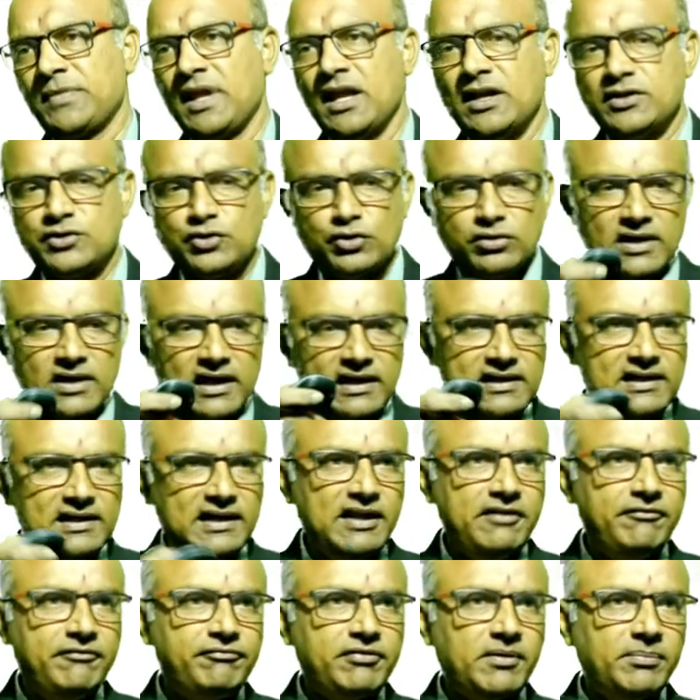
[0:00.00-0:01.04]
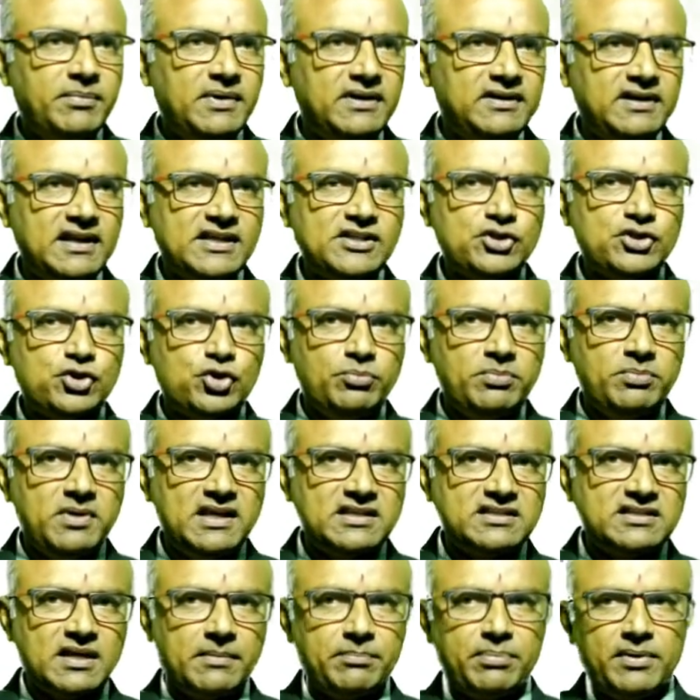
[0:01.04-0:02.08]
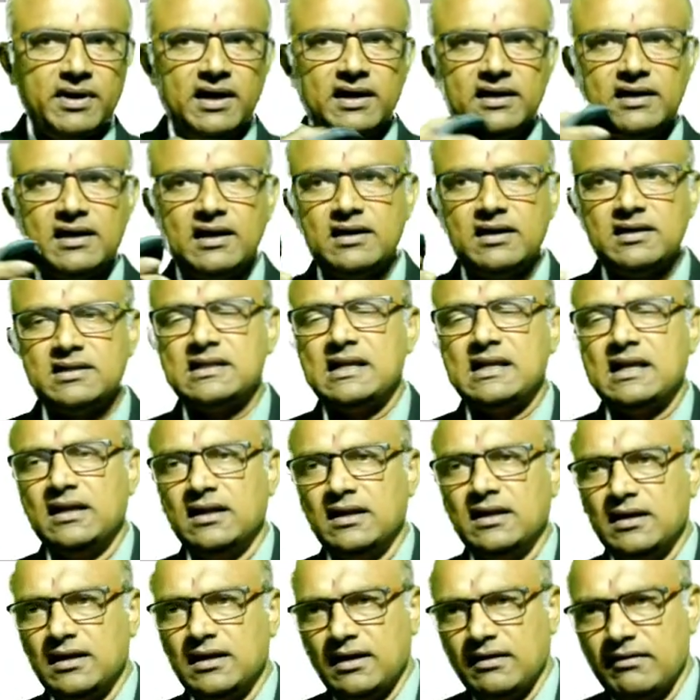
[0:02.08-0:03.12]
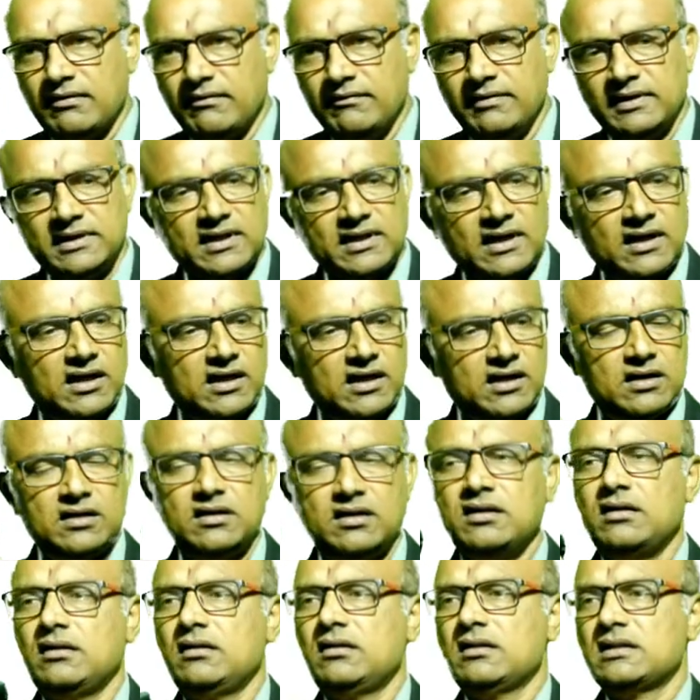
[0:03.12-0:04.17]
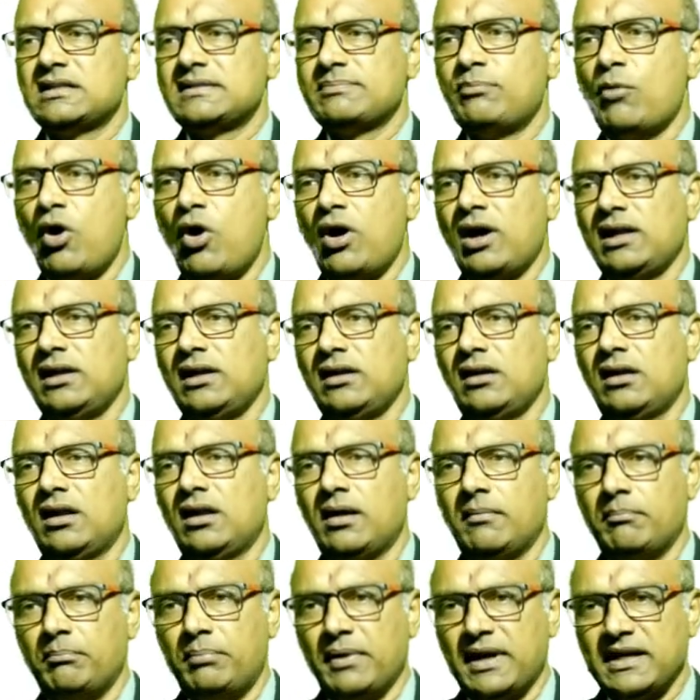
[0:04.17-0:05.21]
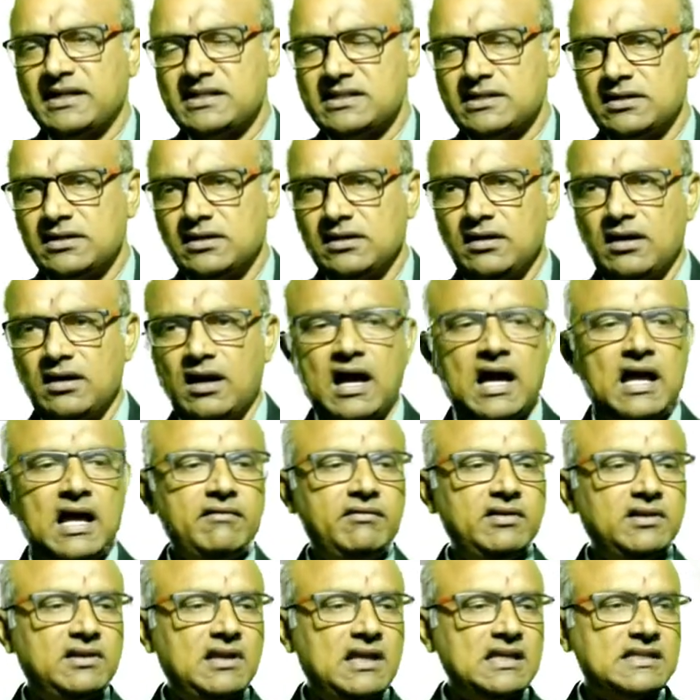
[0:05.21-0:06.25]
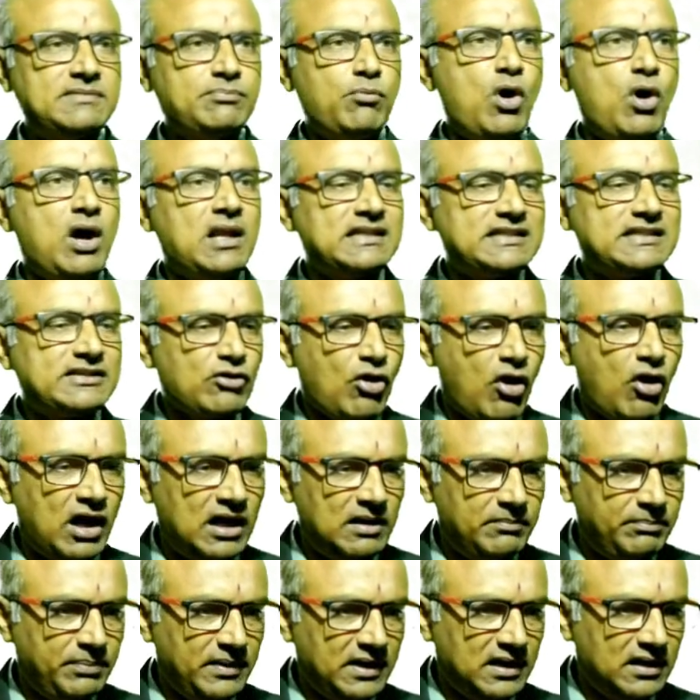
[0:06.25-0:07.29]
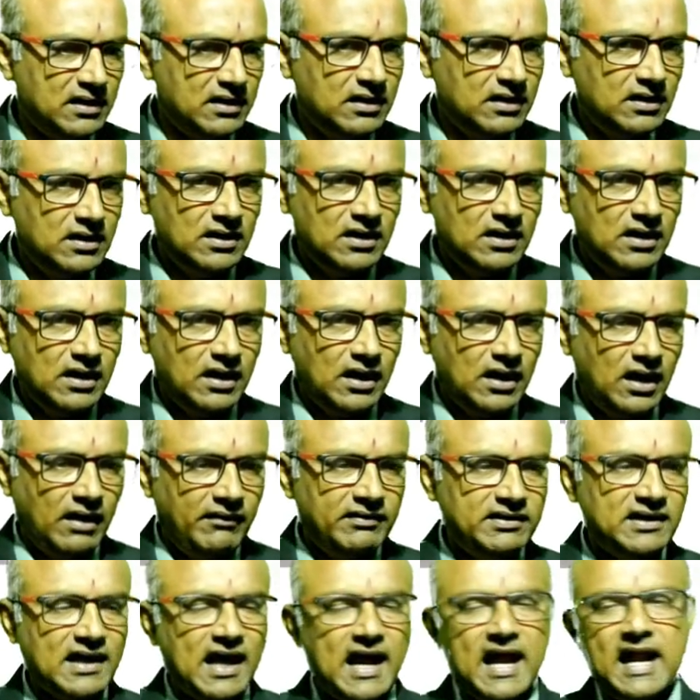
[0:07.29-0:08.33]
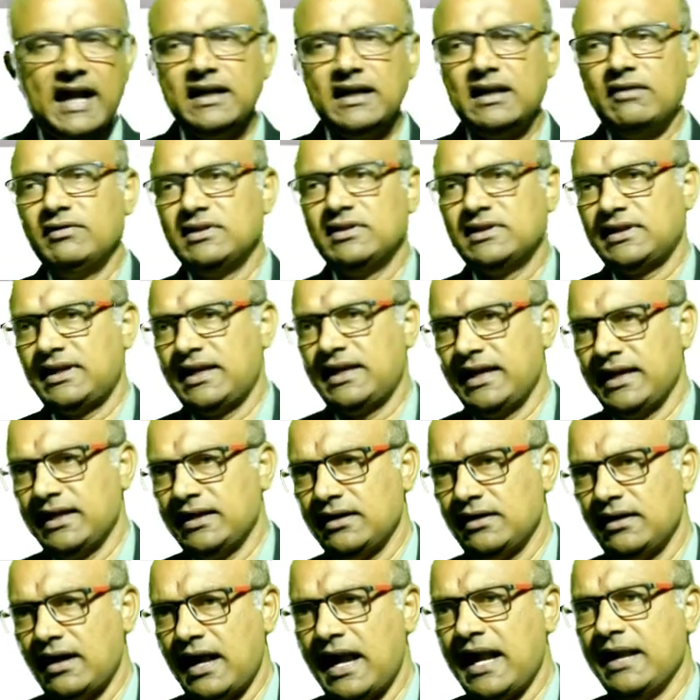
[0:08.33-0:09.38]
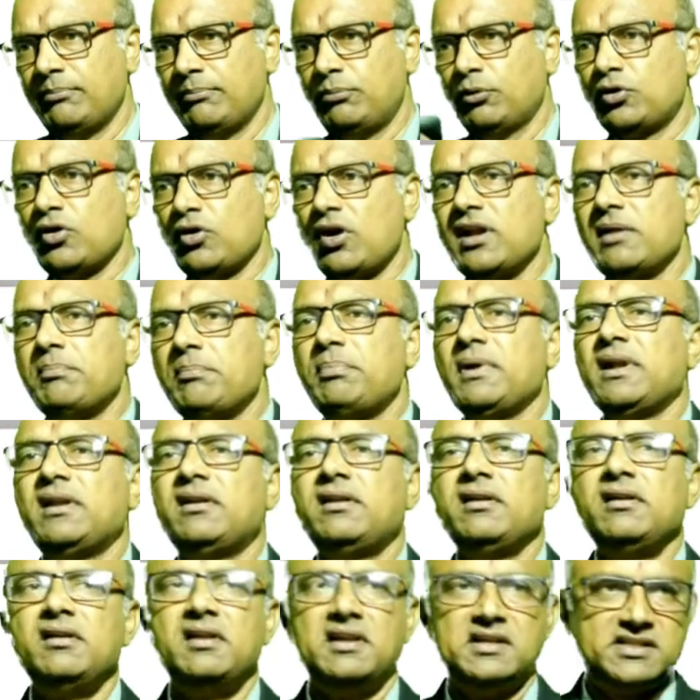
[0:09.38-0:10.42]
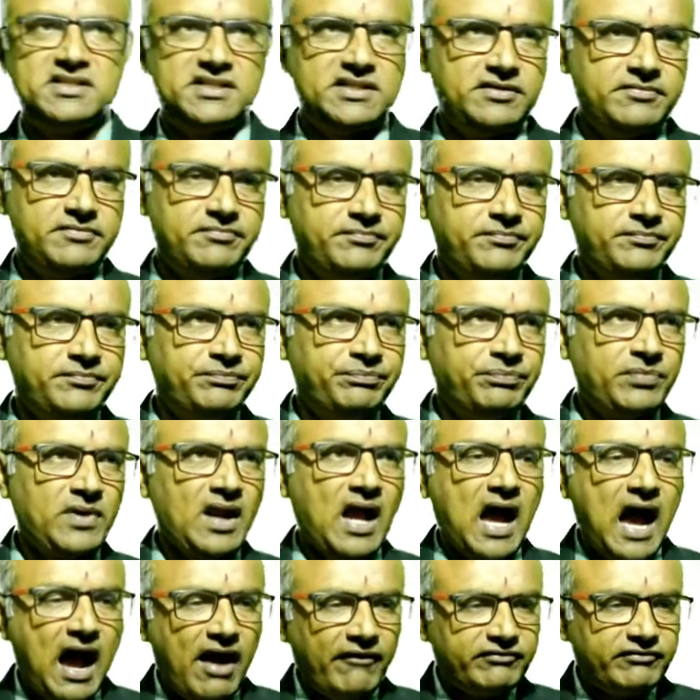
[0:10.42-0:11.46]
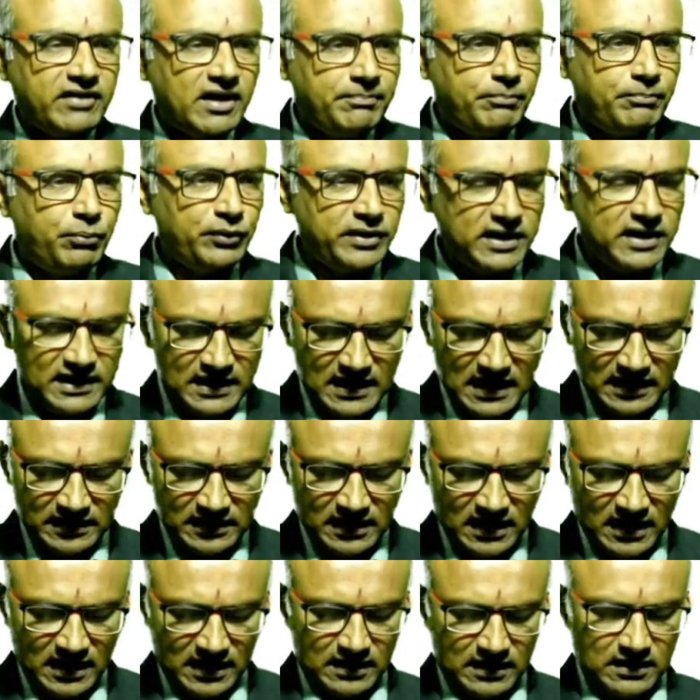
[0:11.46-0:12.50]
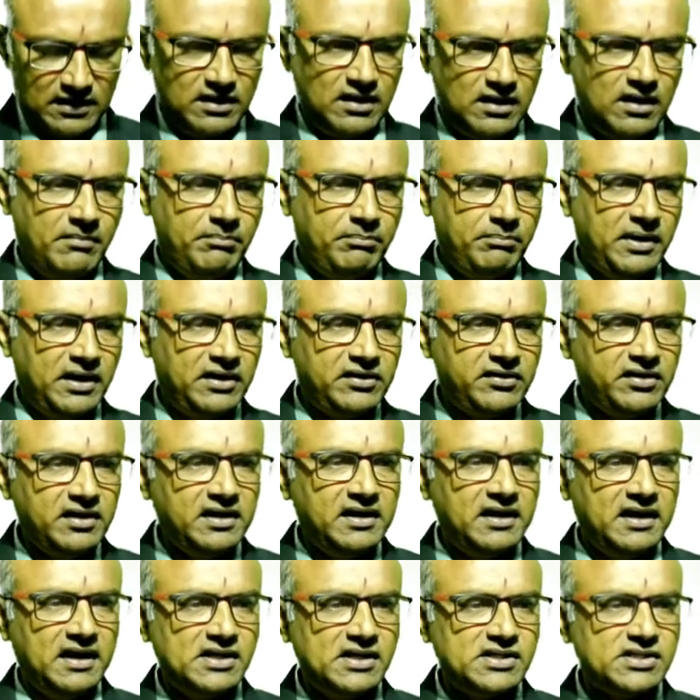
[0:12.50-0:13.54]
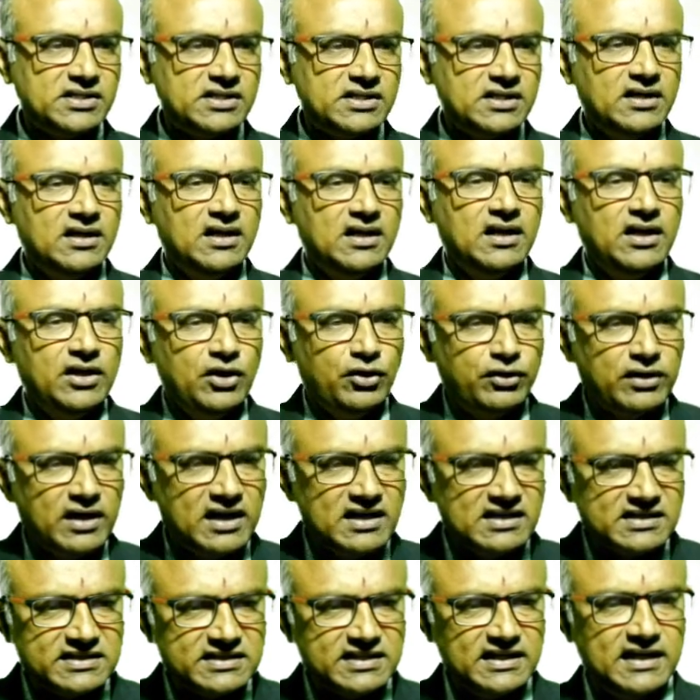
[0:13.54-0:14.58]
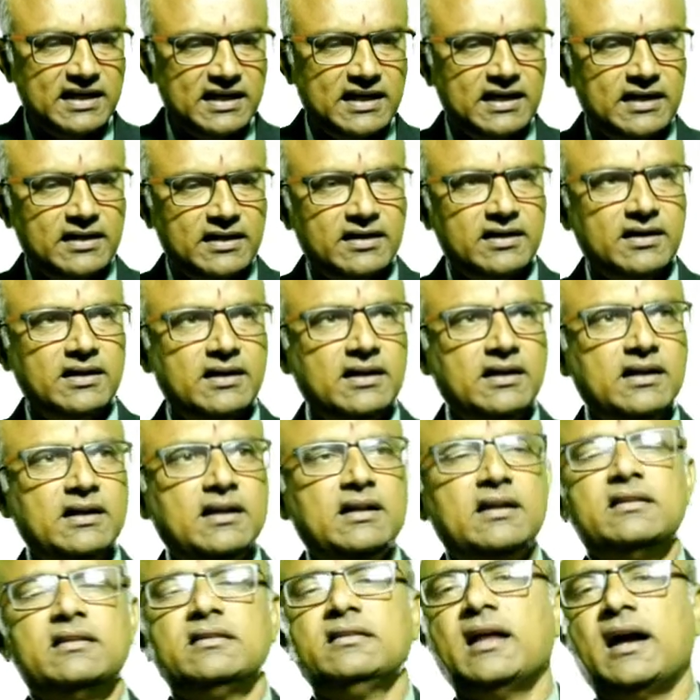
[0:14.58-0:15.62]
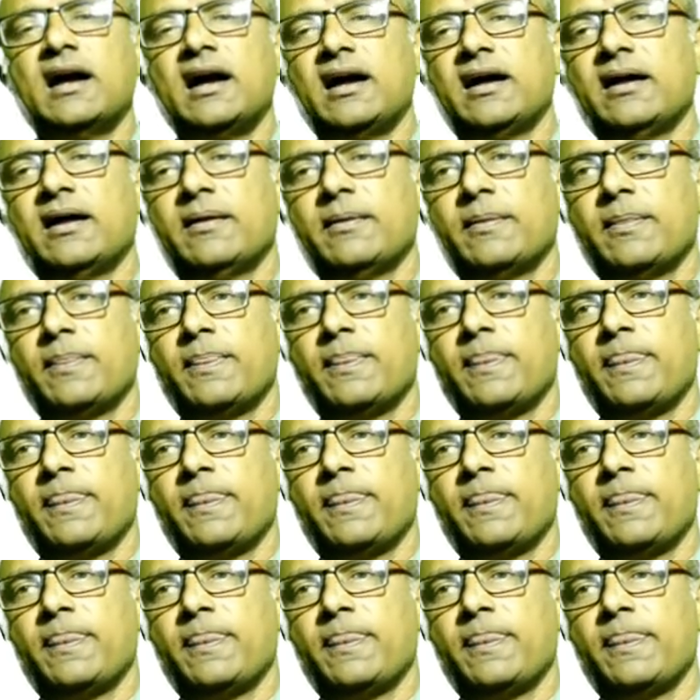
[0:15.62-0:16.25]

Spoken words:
So that leaf from the test tube is separated with a small brush or with a small scalpel with a hand with care and put on a petri dish. After putting on the petri dish, you can see the